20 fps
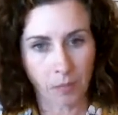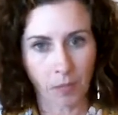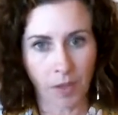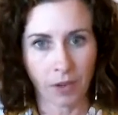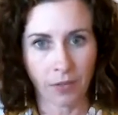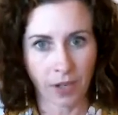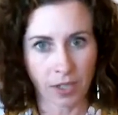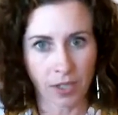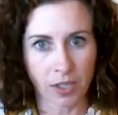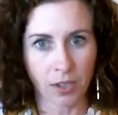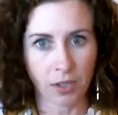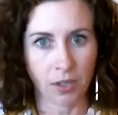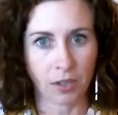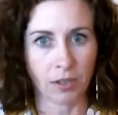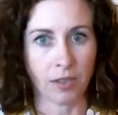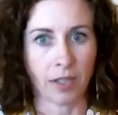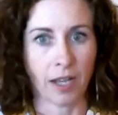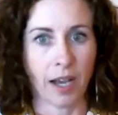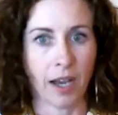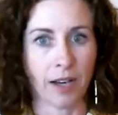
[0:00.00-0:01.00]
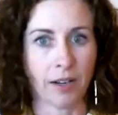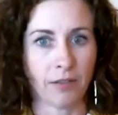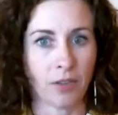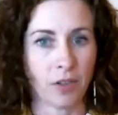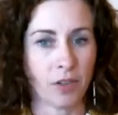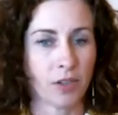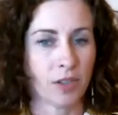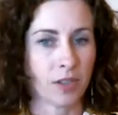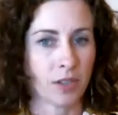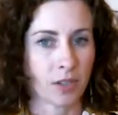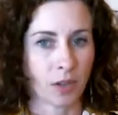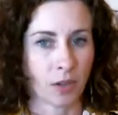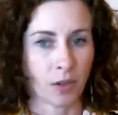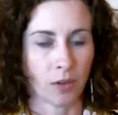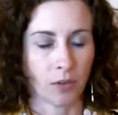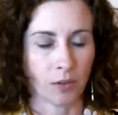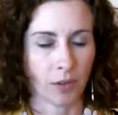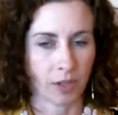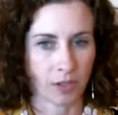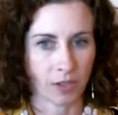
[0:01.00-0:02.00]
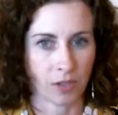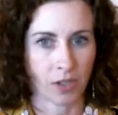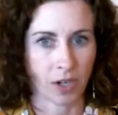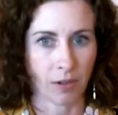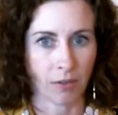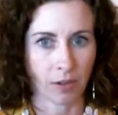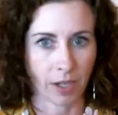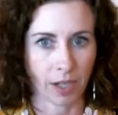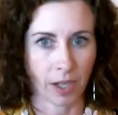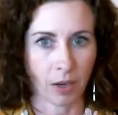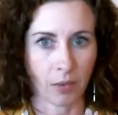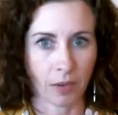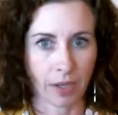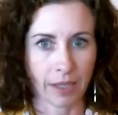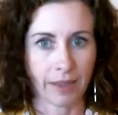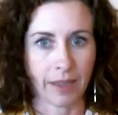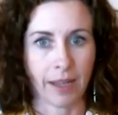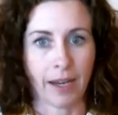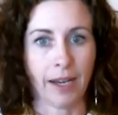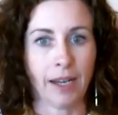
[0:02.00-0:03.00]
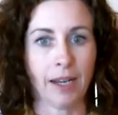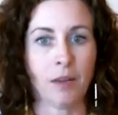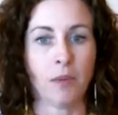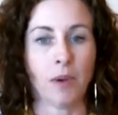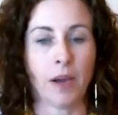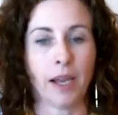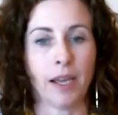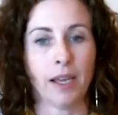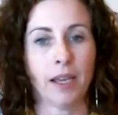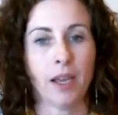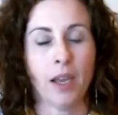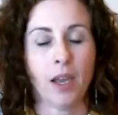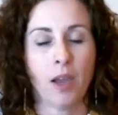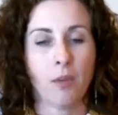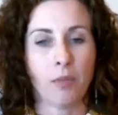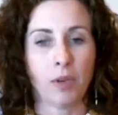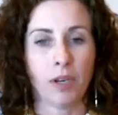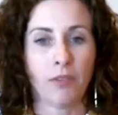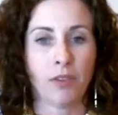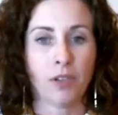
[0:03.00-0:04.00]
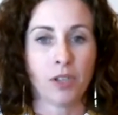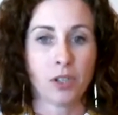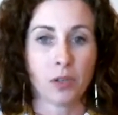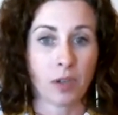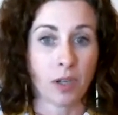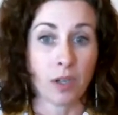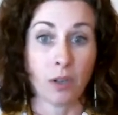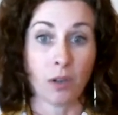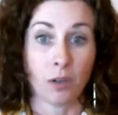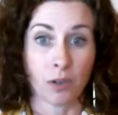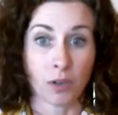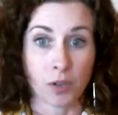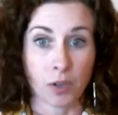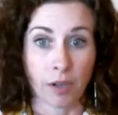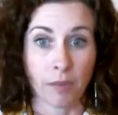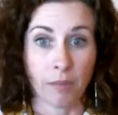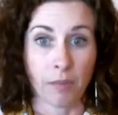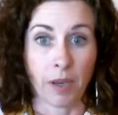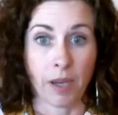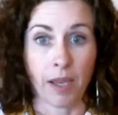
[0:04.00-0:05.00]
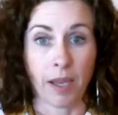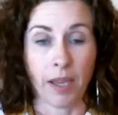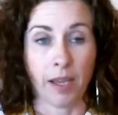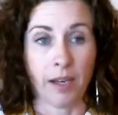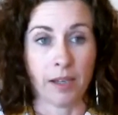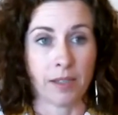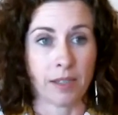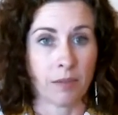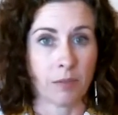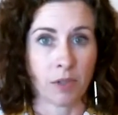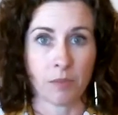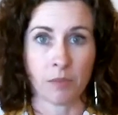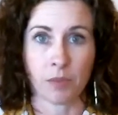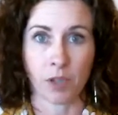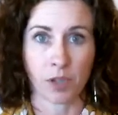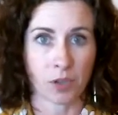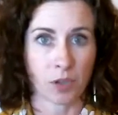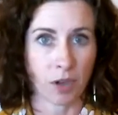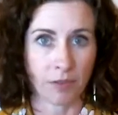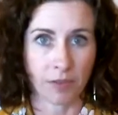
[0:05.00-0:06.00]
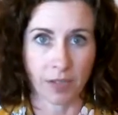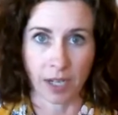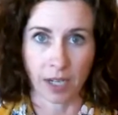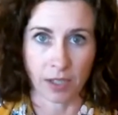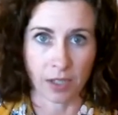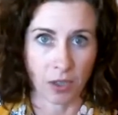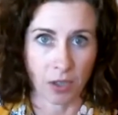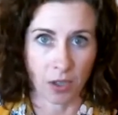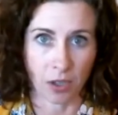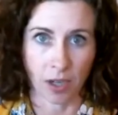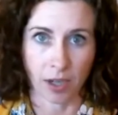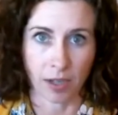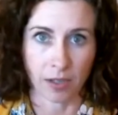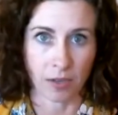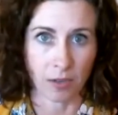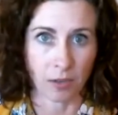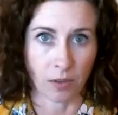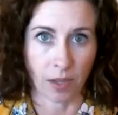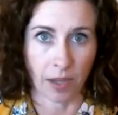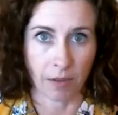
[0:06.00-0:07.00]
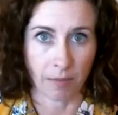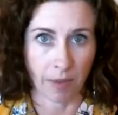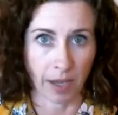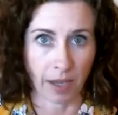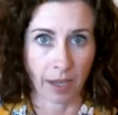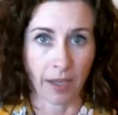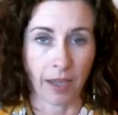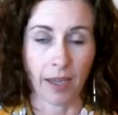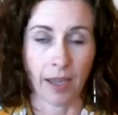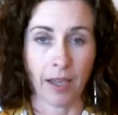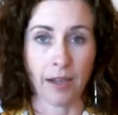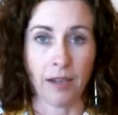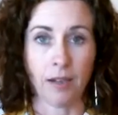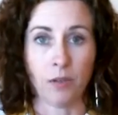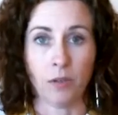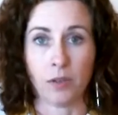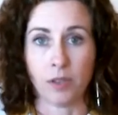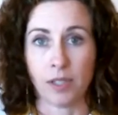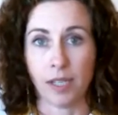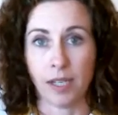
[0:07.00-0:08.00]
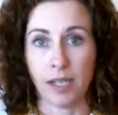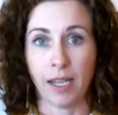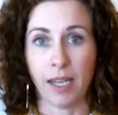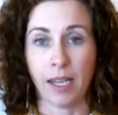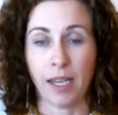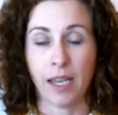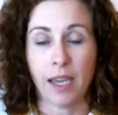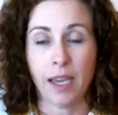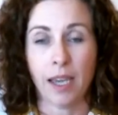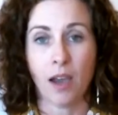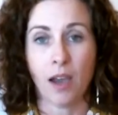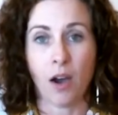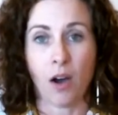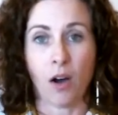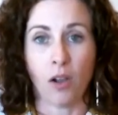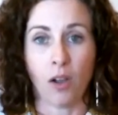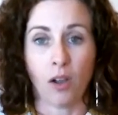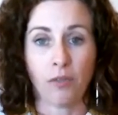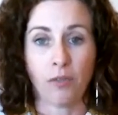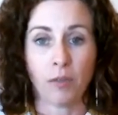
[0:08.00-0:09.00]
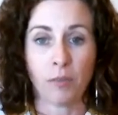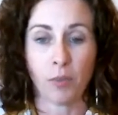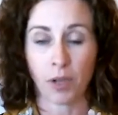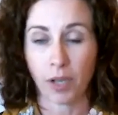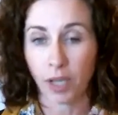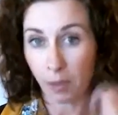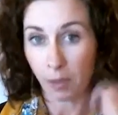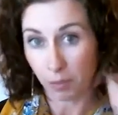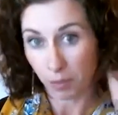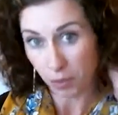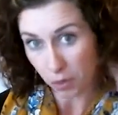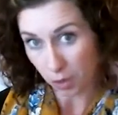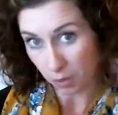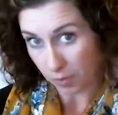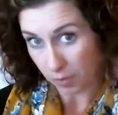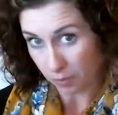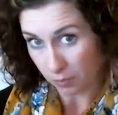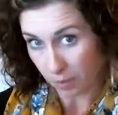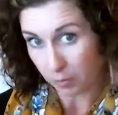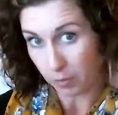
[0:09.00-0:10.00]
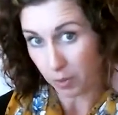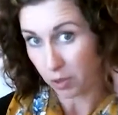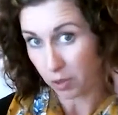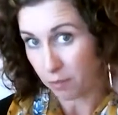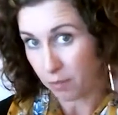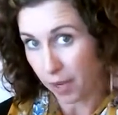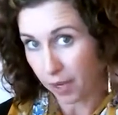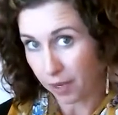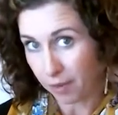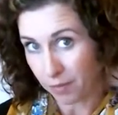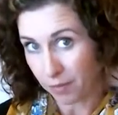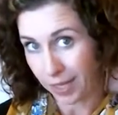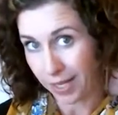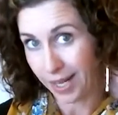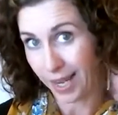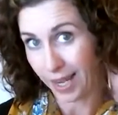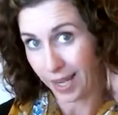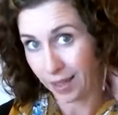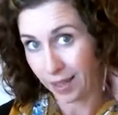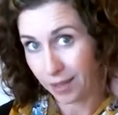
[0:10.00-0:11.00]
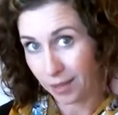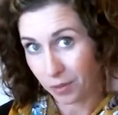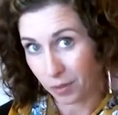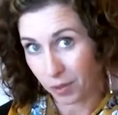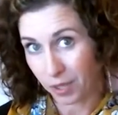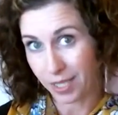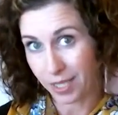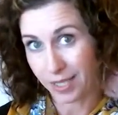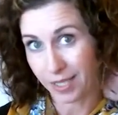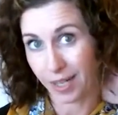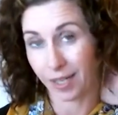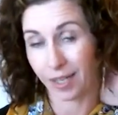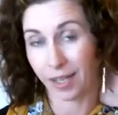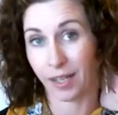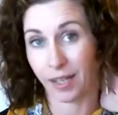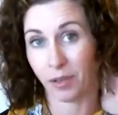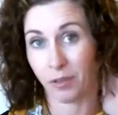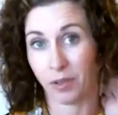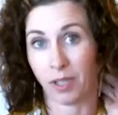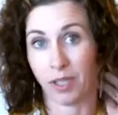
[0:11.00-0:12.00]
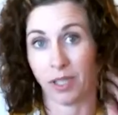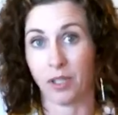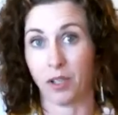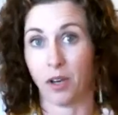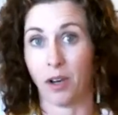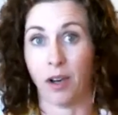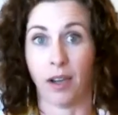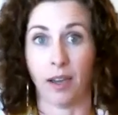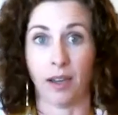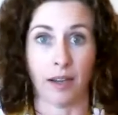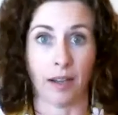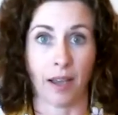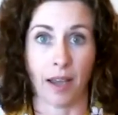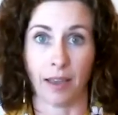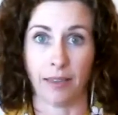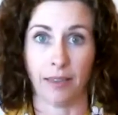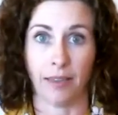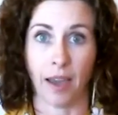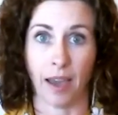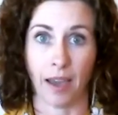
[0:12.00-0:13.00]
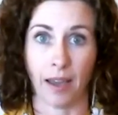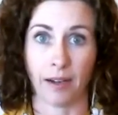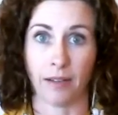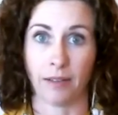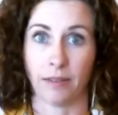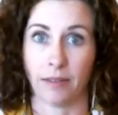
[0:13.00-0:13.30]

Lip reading: I've actually got a little car diffuser, so it's generally going in that anyway. But if you're doing a long trip, and sometimes I drive down to Newcastle and back again, or Sydney, I'll often put a couple of drops and rub it on the back of my neck when I start getting really tired, and that